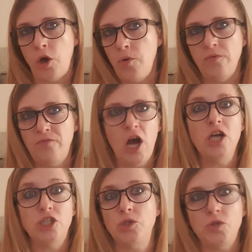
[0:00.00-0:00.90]

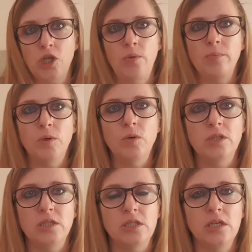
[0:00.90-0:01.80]
virtue so
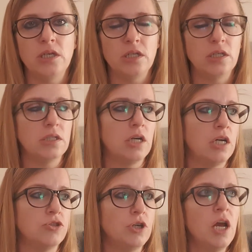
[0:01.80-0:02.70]
important to
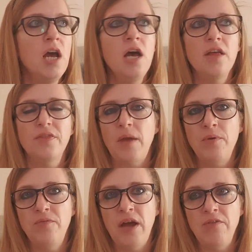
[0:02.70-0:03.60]
Gertrude,
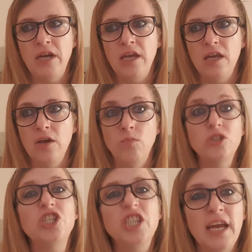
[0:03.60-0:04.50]

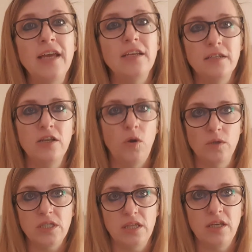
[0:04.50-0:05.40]
she
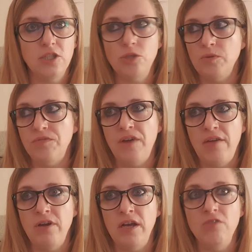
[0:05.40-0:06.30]
liked to think she was
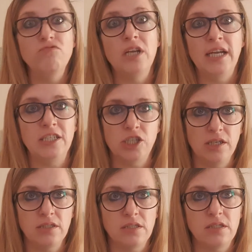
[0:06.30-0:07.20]
very
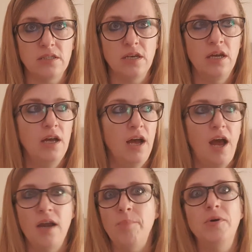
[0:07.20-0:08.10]
religious
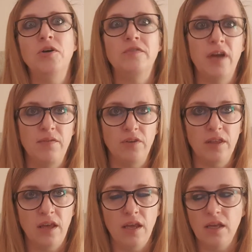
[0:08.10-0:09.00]
and above
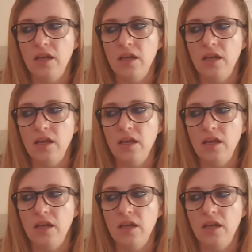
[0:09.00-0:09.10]
everything.